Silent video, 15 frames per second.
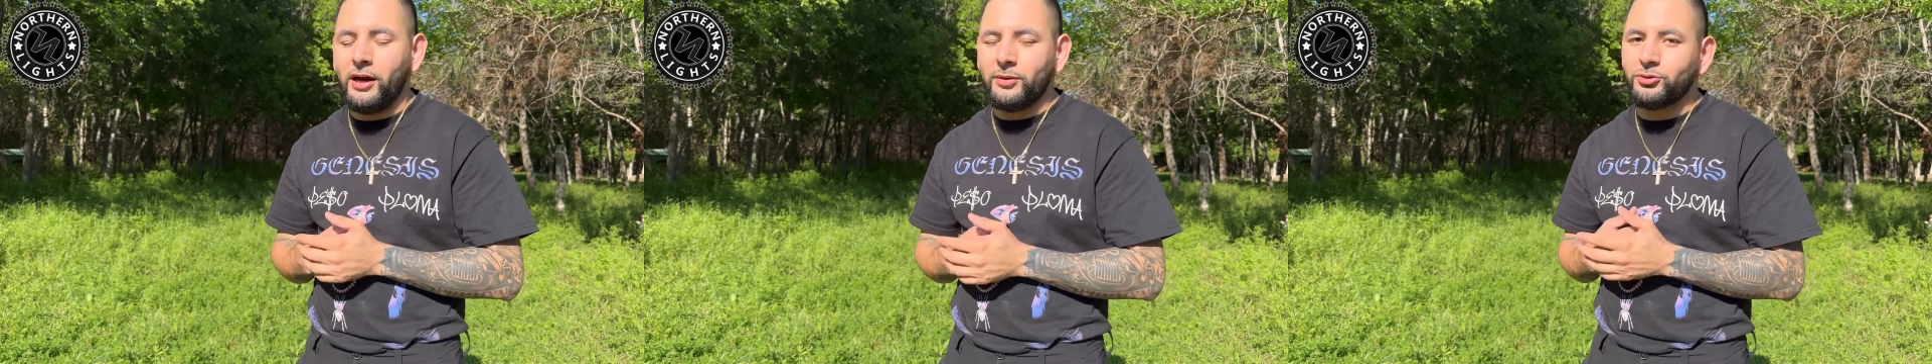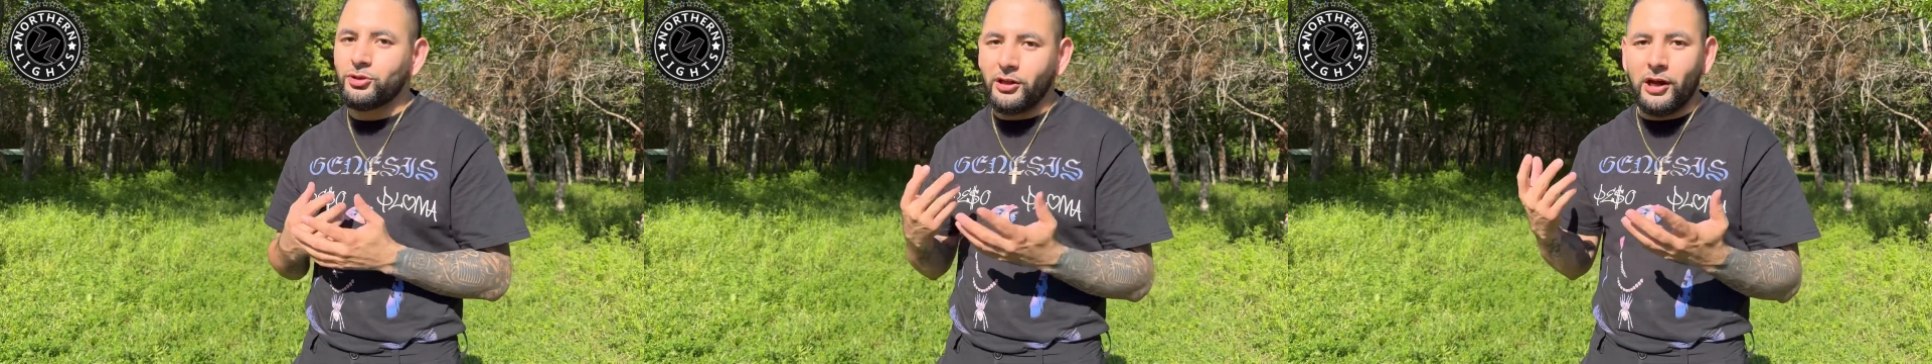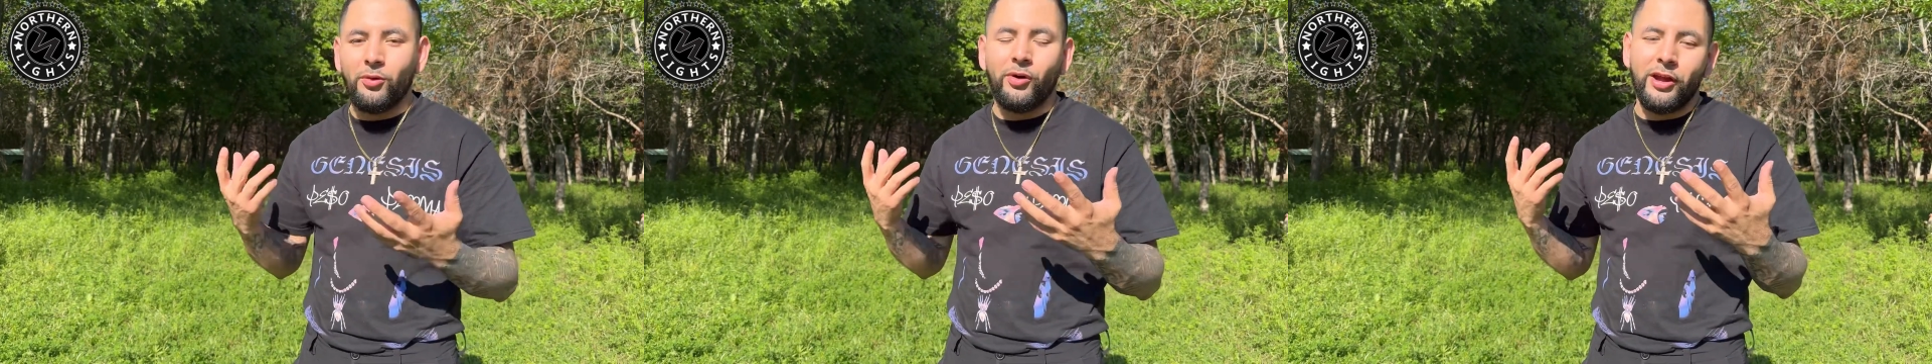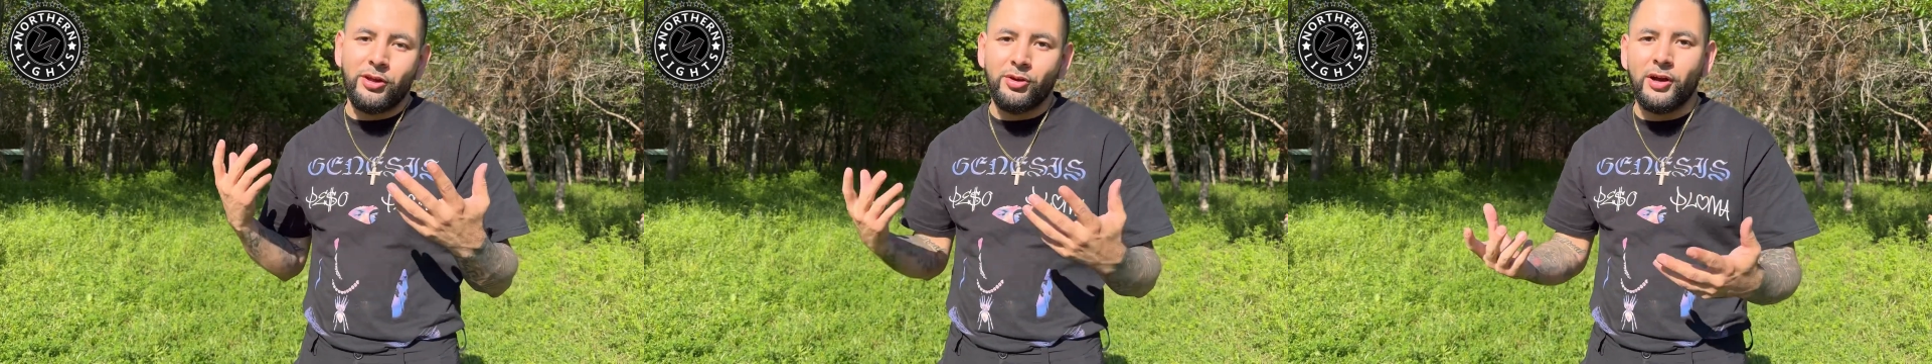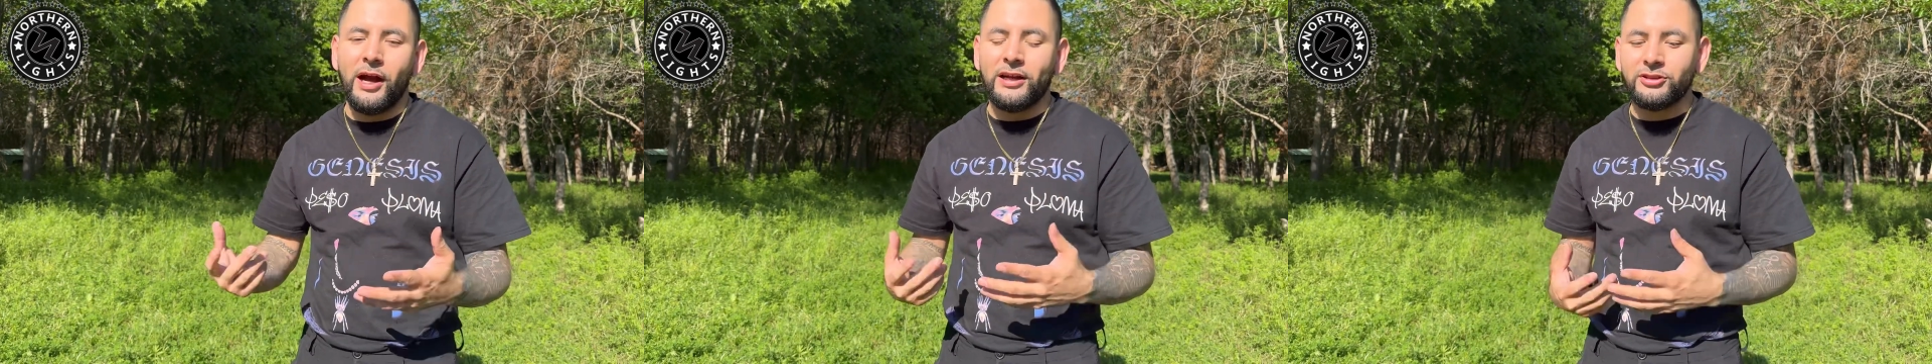so that way you
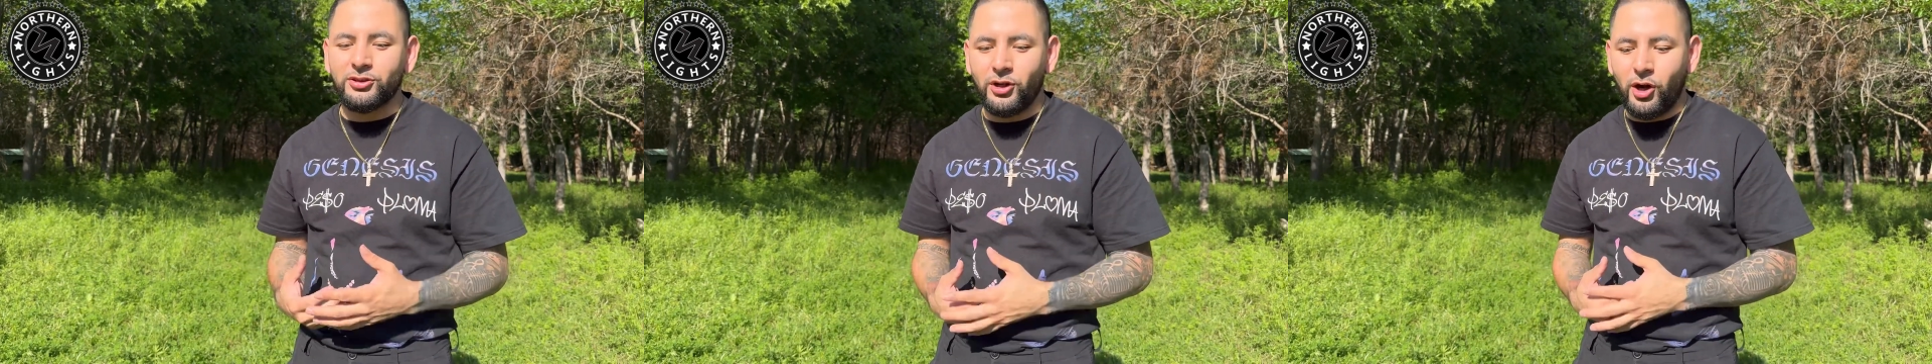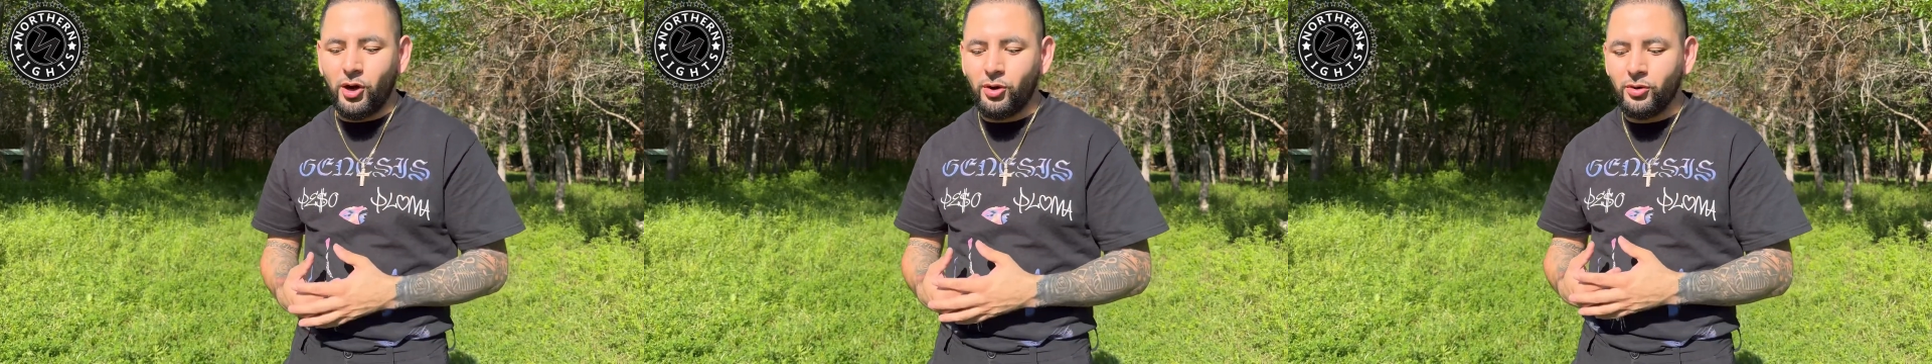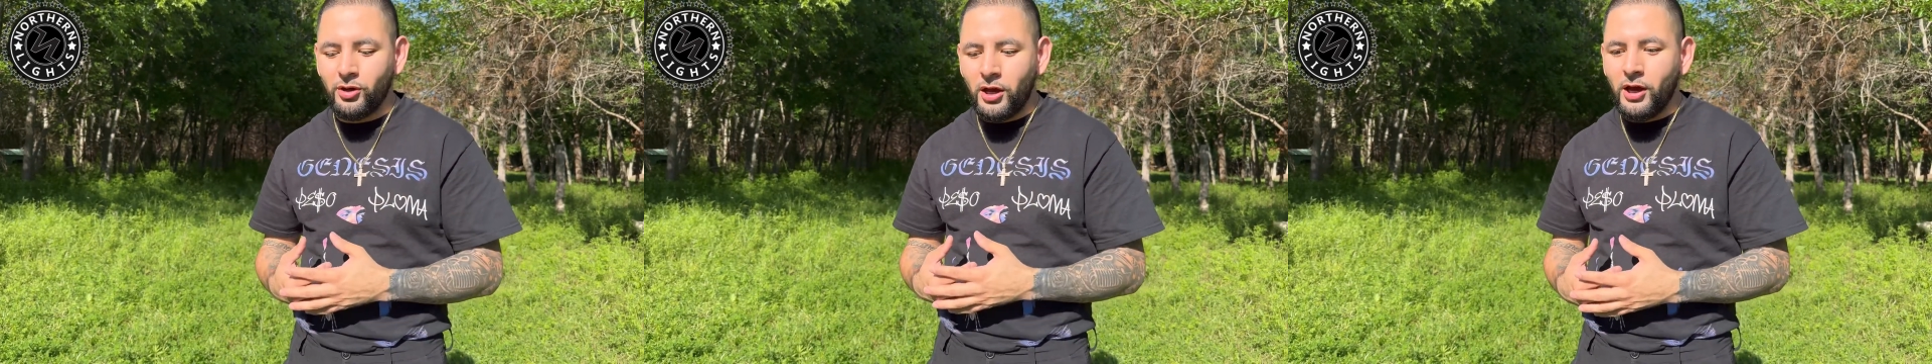guys know.